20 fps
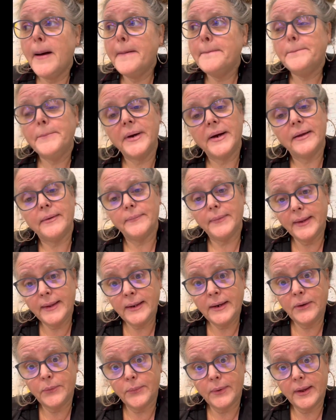But
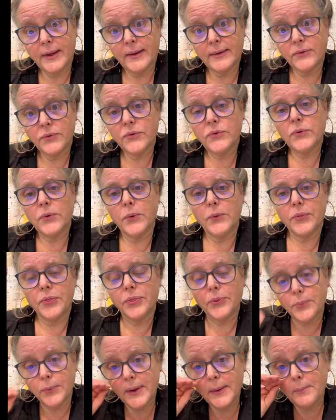anyway, so
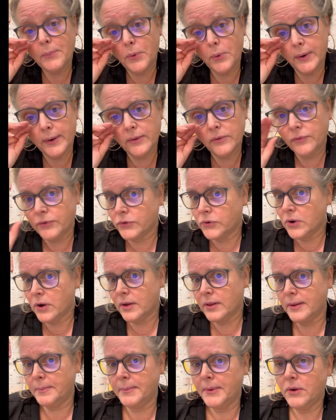3 points for
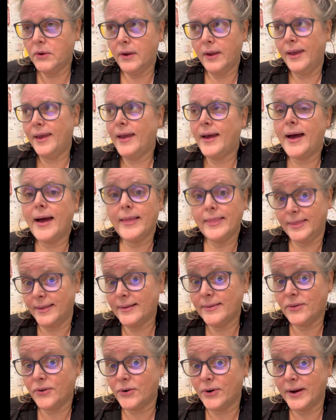chocolate milk.
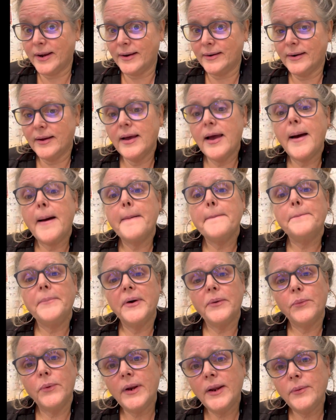That's great. But
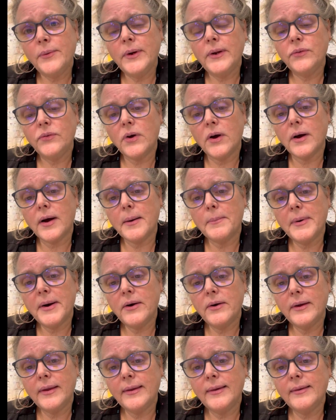what I want to talk
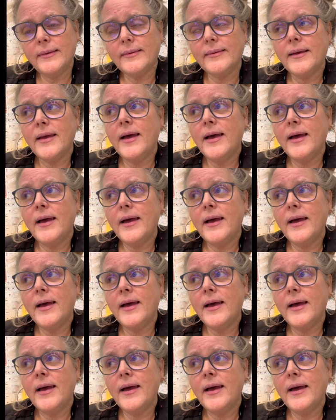about is